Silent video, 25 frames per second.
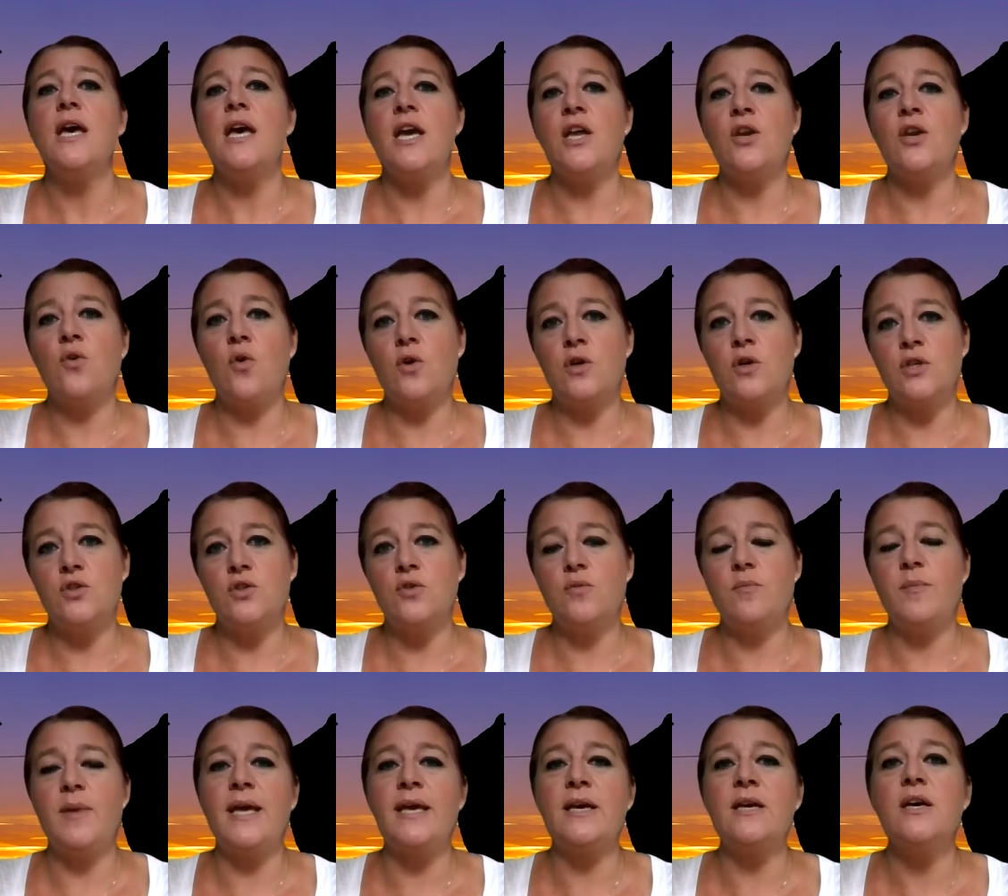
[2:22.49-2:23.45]
in order to
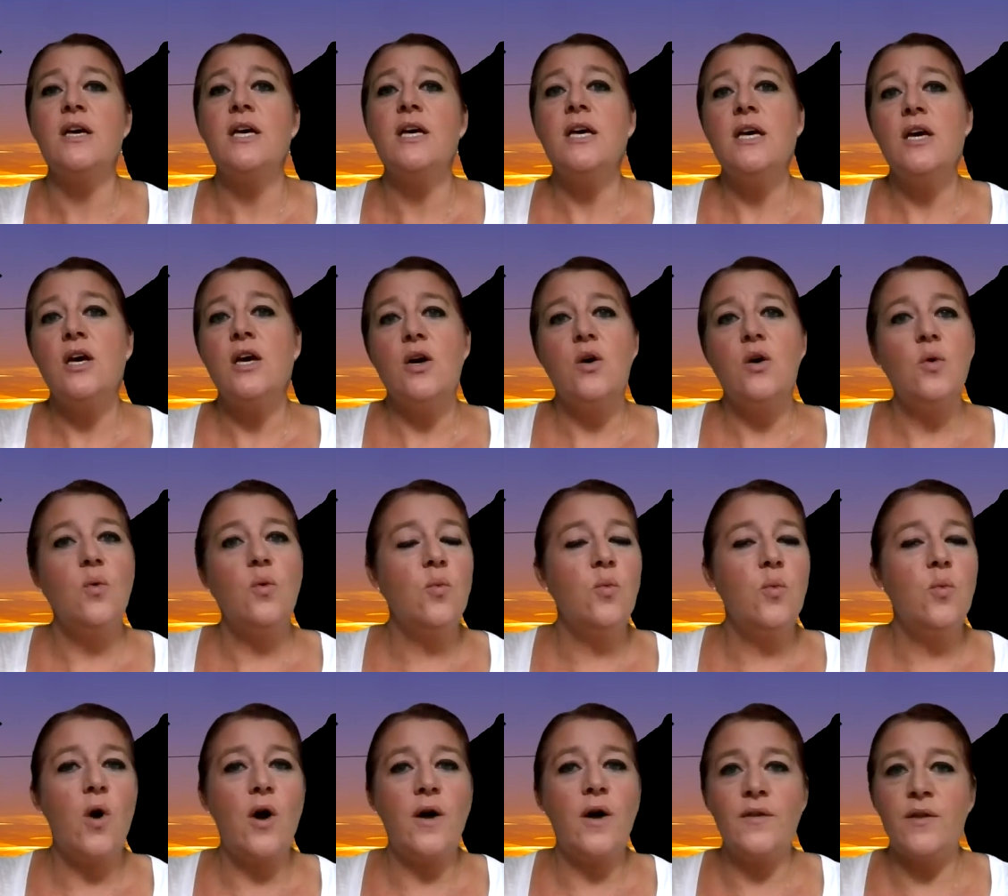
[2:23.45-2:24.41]
make
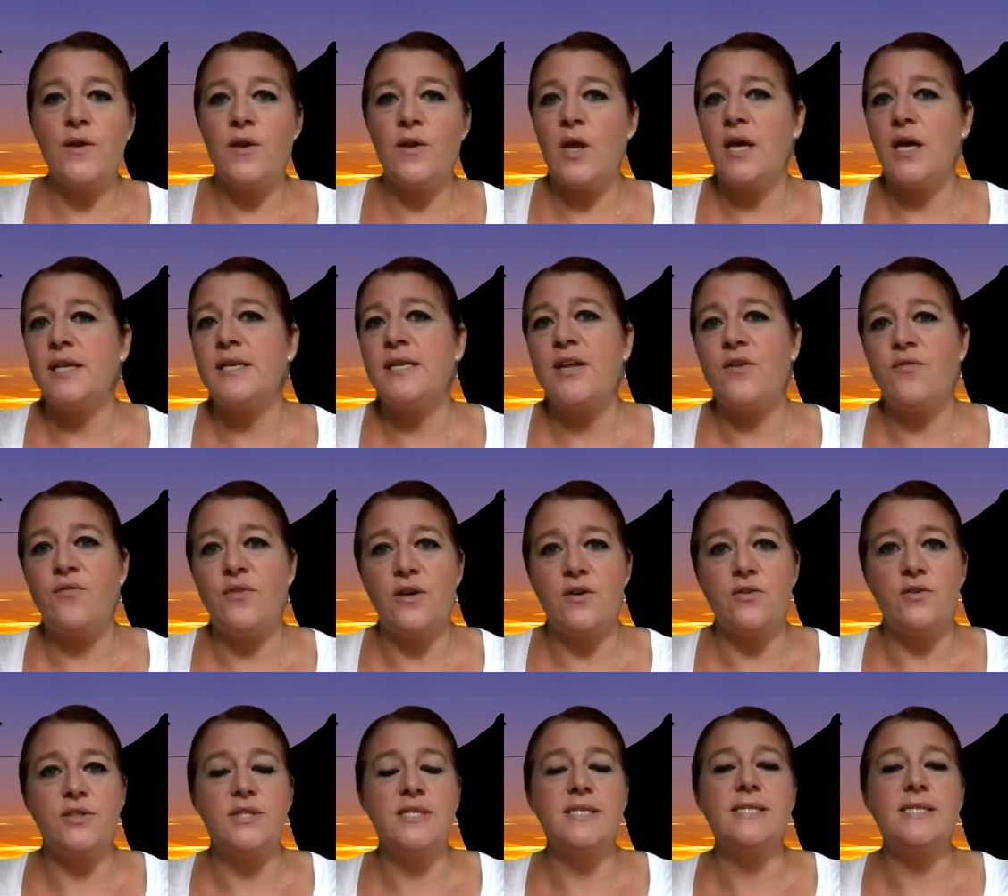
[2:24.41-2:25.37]
one
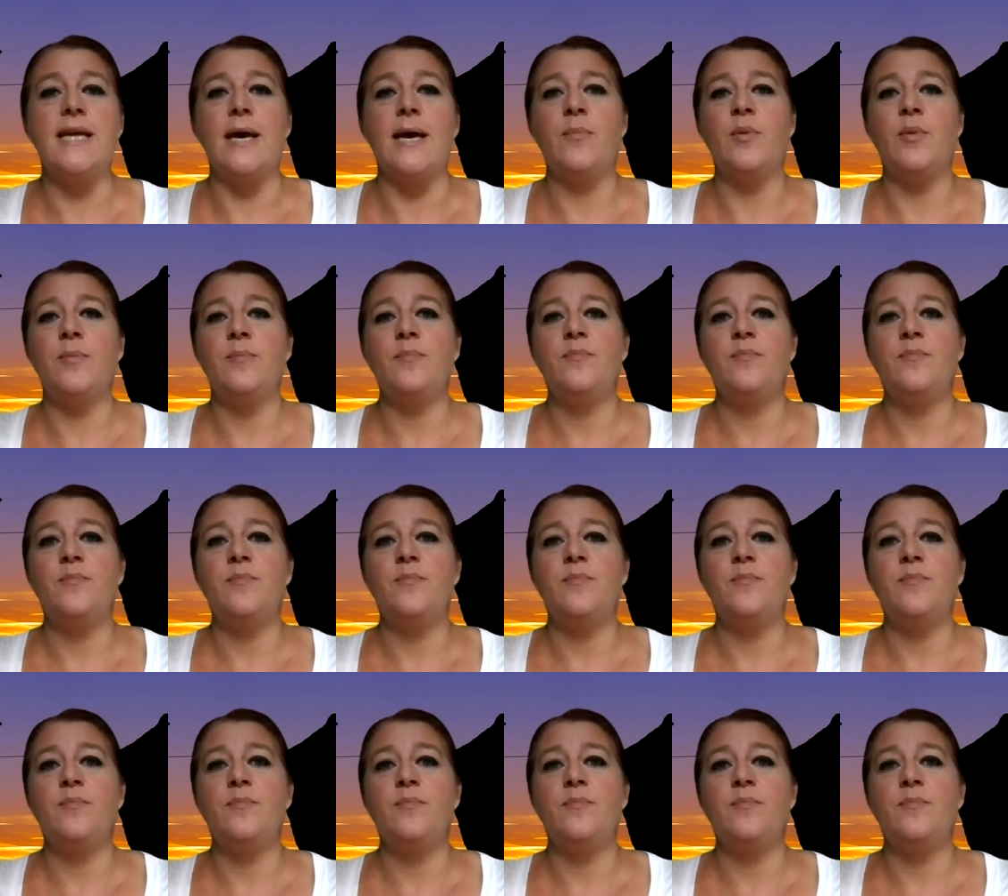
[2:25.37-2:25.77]
difficult step.